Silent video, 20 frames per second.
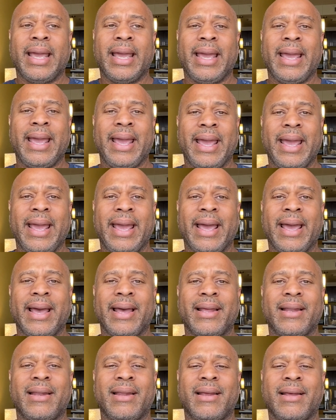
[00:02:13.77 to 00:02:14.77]

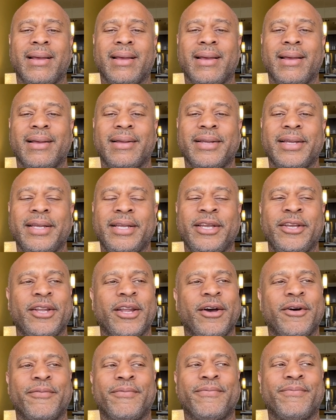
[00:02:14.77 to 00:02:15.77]
And you
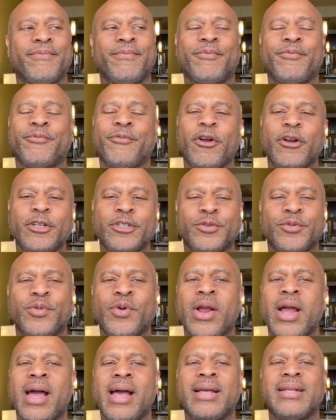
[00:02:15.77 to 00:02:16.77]
know, first
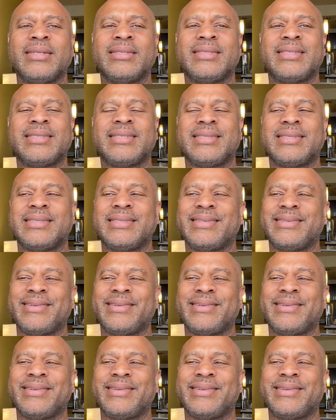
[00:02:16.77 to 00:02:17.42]
runs,